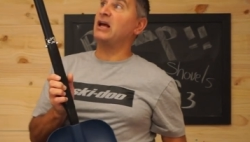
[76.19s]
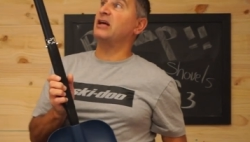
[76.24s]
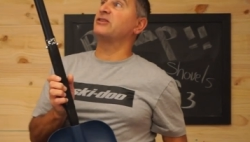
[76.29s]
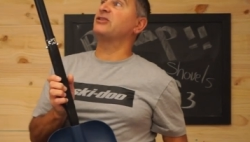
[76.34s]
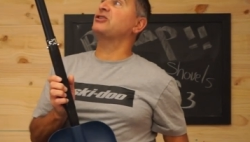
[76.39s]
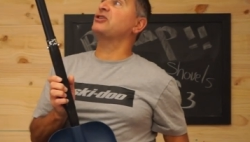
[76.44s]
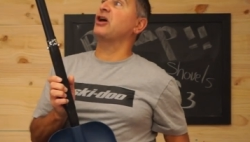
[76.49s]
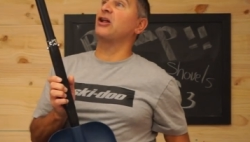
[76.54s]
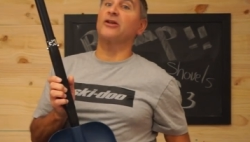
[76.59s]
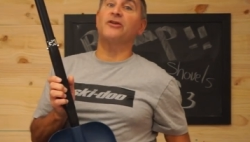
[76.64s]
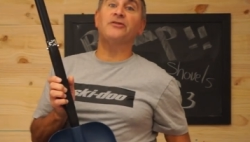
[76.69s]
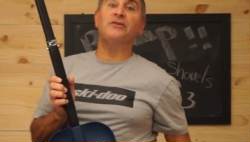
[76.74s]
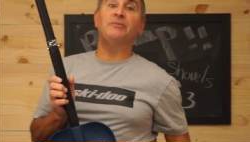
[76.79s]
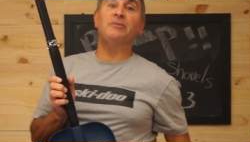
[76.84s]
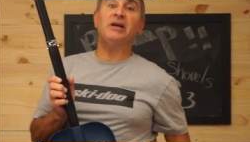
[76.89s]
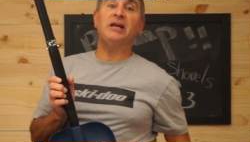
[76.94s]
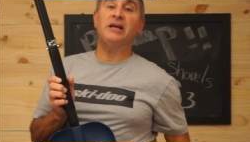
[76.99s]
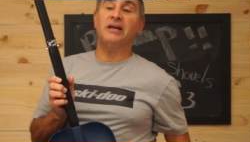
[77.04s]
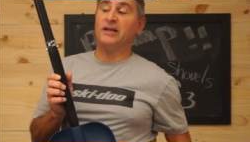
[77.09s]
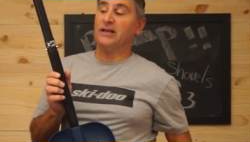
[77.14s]
It's taller than
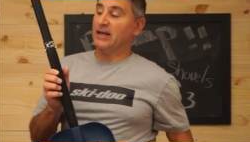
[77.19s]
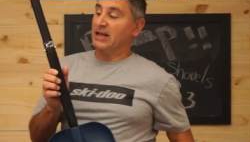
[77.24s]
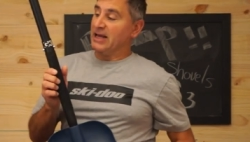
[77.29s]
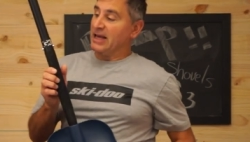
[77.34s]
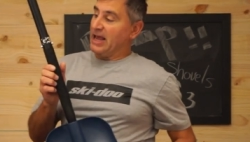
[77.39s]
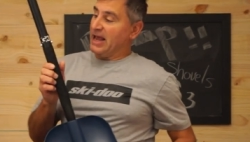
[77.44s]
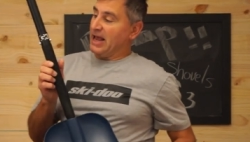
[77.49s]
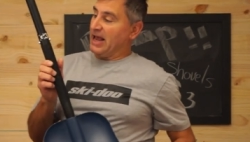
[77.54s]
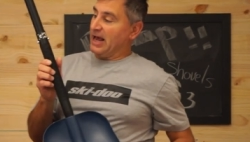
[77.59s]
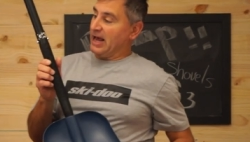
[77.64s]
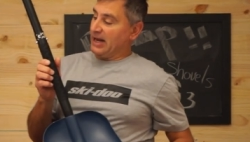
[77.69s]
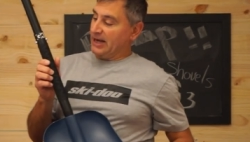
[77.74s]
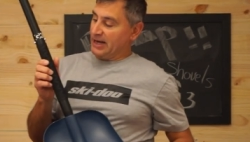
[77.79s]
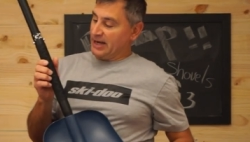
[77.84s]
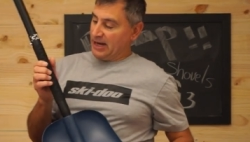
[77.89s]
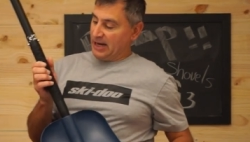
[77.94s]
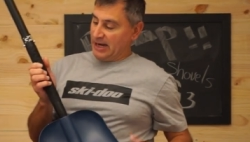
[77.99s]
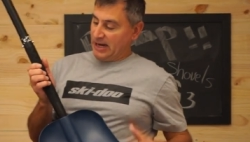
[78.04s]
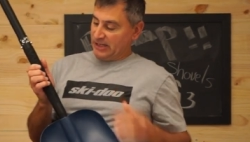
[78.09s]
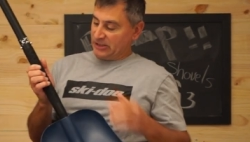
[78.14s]
me.
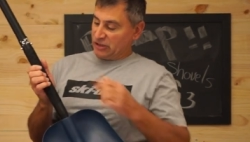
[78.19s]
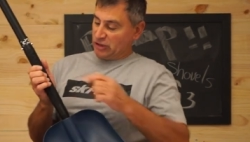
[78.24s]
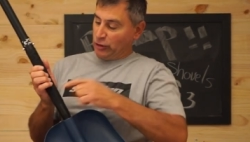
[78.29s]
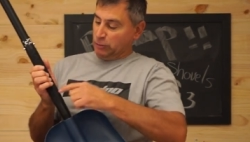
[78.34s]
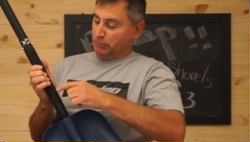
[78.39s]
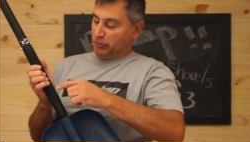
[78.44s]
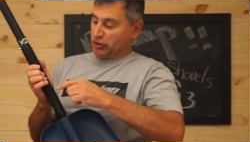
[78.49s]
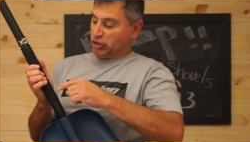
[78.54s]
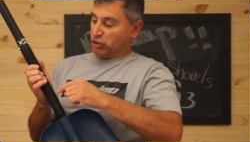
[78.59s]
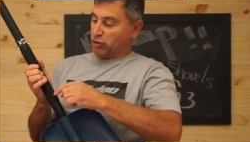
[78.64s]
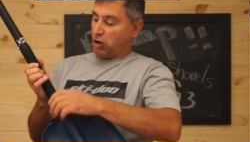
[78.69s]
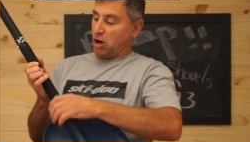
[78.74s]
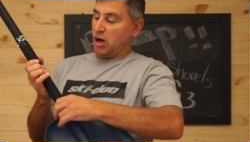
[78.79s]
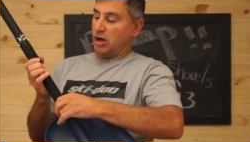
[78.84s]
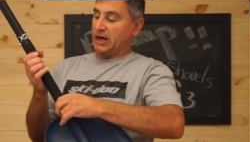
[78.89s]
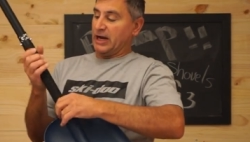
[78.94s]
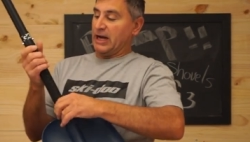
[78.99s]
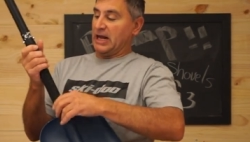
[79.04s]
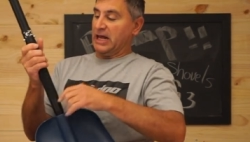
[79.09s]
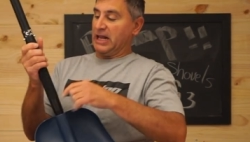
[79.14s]
And uh, super
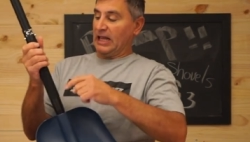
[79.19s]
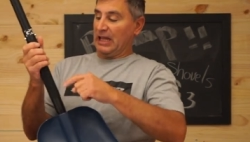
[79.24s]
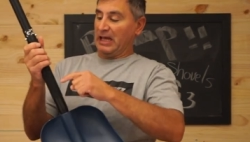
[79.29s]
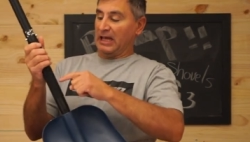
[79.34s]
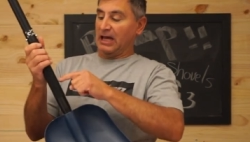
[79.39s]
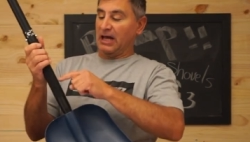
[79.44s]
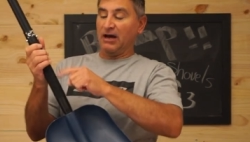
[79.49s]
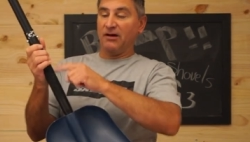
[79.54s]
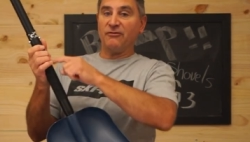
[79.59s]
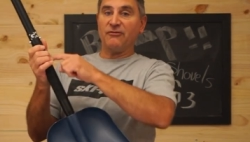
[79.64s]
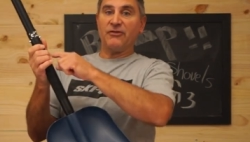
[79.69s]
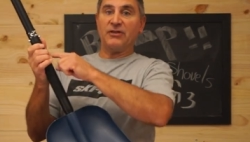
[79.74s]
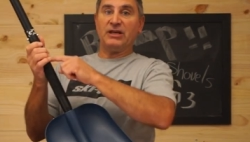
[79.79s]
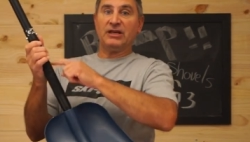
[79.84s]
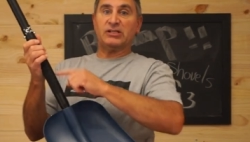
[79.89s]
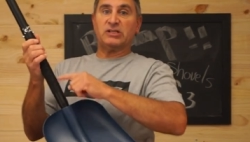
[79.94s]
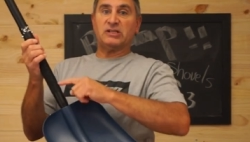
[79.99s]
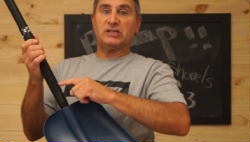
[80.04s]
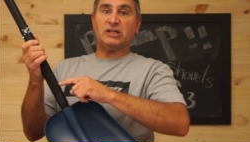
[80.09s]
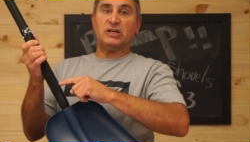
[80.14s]
strong, and I love
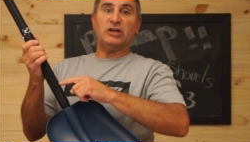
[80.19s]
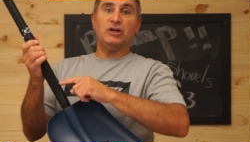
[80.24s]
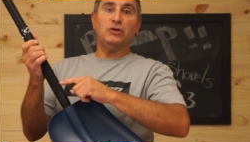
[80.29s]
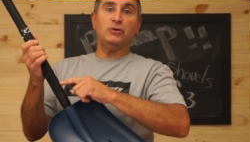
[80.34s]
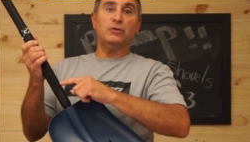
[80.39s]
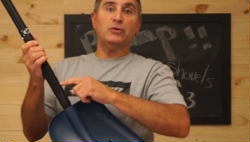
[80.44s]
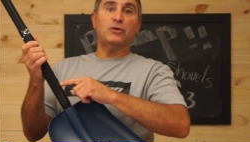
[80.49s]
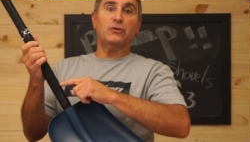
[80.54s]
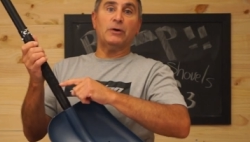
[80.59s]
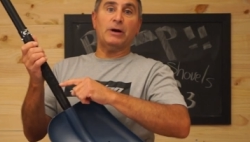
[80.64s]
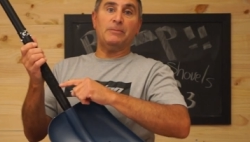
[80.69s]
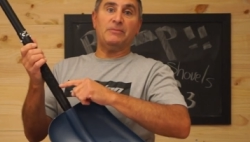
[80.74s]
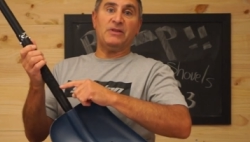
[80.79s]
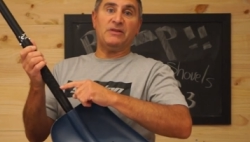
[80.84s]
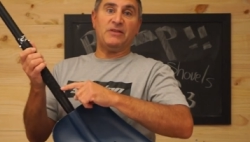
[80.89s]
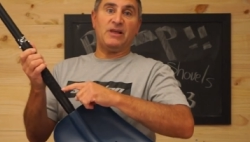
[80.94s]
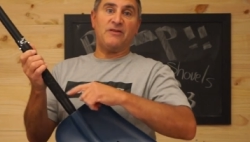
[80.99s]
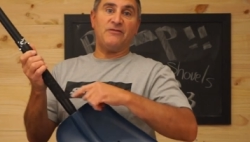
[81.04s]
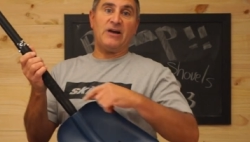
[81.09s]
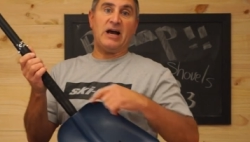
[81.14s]
this new grip
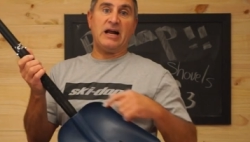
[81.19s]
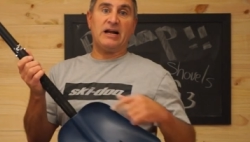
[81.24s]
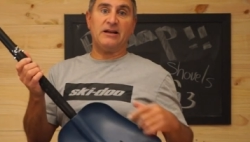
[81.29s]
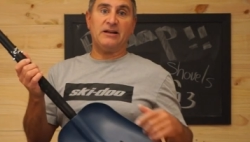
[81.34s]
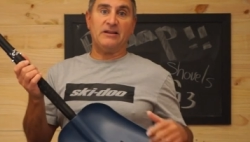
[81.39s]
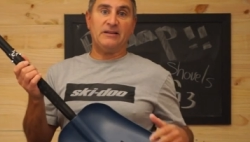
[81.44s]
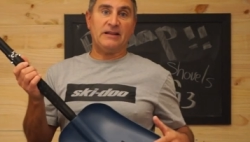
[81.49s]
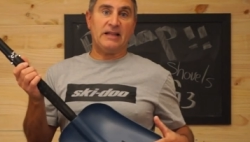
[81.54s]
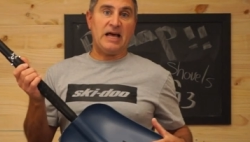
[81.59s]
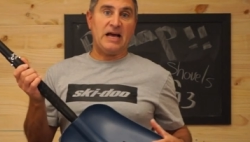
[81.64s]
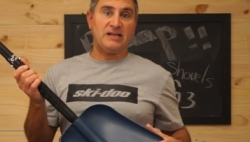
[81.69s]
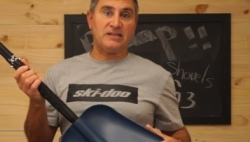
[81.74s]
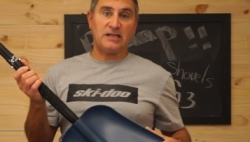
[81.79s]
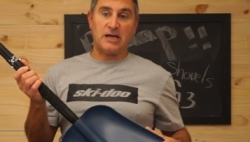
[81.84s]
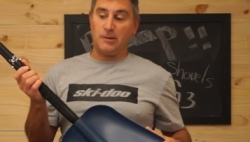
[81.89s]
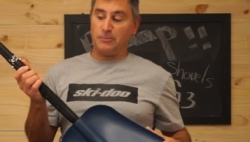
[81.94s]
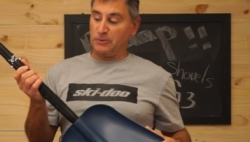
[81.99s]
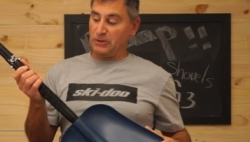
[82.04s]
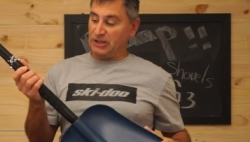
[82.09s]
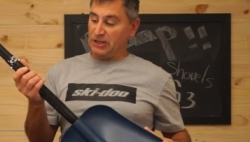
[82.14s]
that they've added in the last
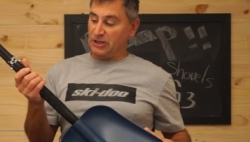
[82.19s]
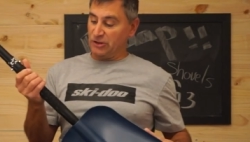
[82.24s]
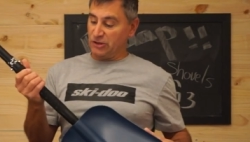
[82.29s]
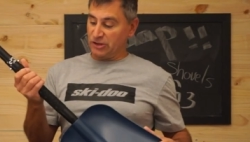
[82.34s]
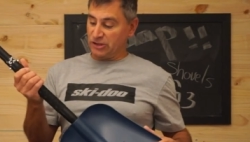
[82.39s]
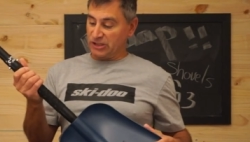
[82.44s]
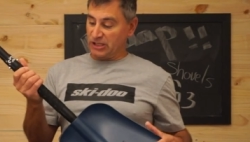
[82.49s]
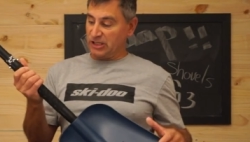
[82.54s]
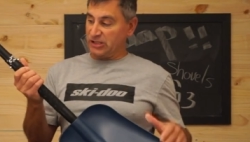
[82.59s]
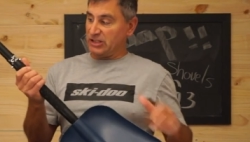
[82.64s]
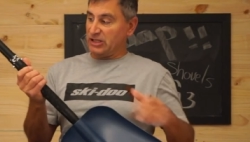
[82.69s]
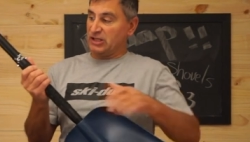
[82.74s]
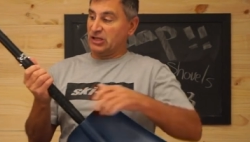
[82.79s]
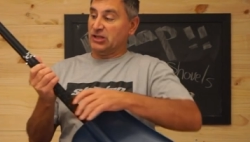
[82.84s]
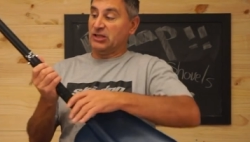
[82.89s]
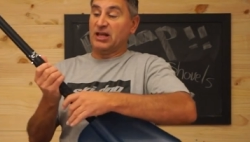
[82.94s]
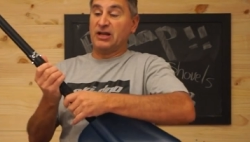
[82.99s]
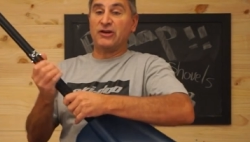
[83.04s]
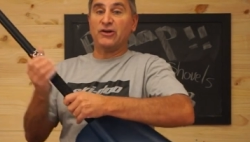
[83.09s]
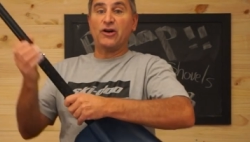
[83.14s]
couple of years because
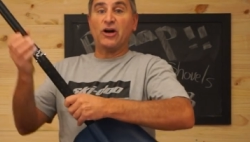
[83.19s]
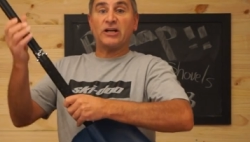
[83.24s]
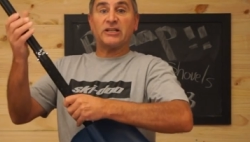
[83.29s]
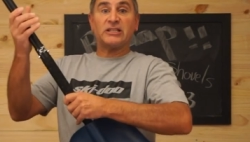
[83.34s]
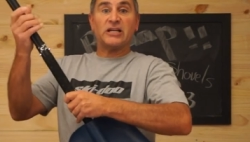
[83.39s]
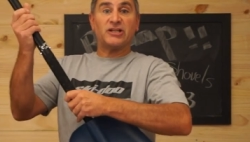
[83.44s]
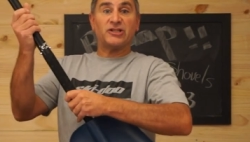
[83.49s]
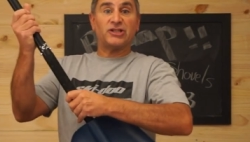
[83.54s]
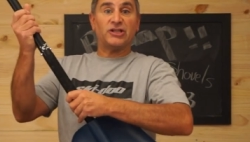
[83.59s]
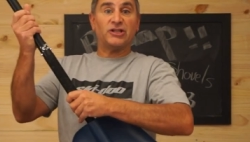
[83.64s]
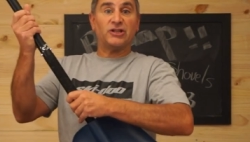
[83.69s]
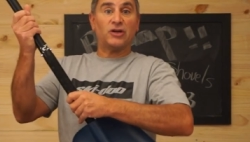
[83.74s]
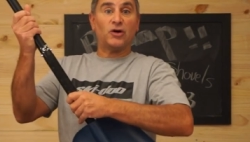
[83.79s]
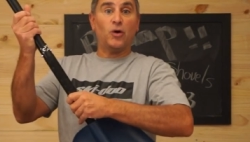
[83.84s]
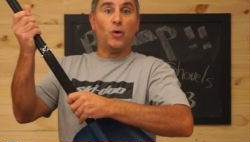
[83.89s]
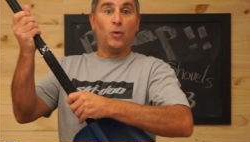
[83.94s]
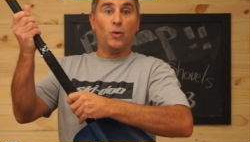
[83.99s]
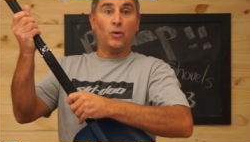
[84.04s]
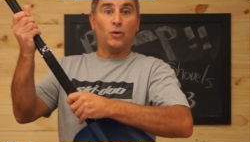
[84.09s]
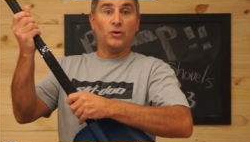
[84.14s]
then you're not touching the
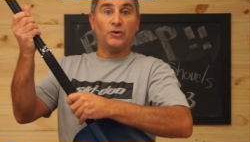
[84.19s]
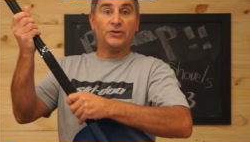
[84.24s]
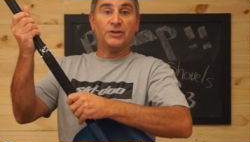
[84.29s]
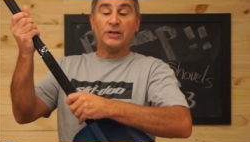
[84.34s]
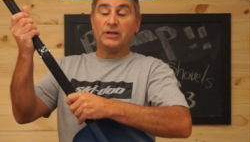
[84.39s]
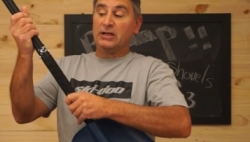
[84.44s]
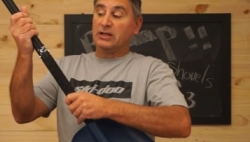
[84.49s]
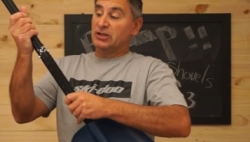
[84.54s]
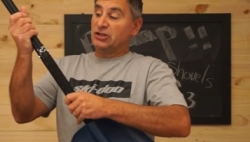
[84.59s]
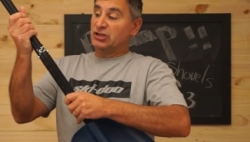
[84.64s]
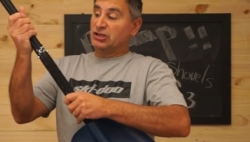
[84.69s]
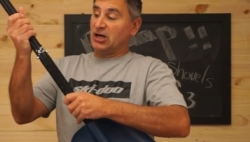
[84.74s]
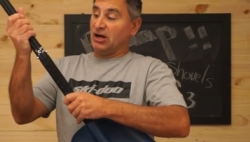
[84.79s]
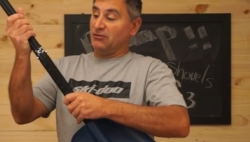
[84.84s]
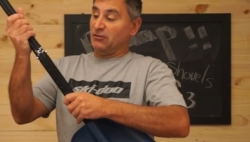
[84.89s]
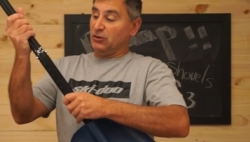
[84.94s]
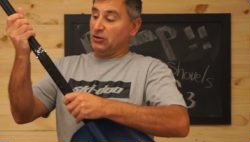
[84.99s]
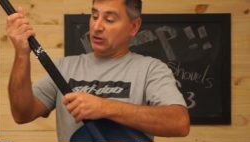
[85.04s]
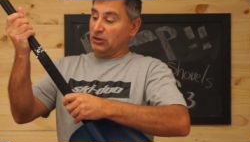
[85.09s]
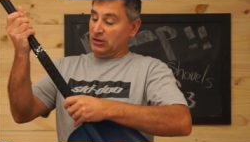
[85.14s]
cold
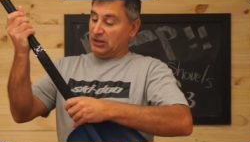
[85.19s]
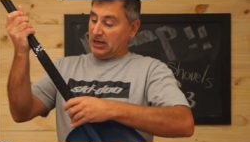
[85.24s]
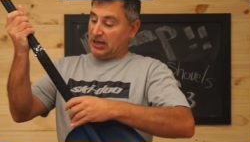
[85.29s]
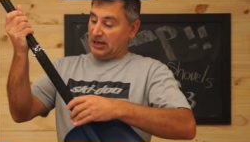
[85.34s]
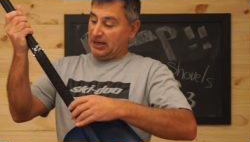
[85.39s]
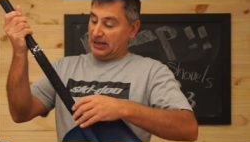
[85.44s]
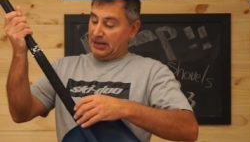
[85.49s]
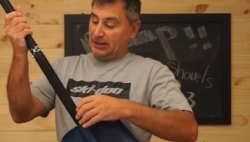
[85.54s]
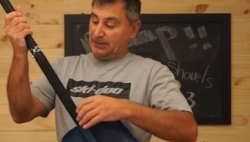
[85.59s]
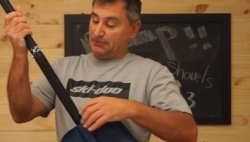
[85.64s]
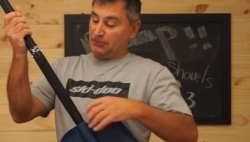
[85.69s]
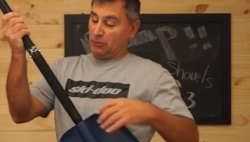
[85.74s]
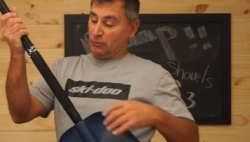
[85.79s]
shovel uh,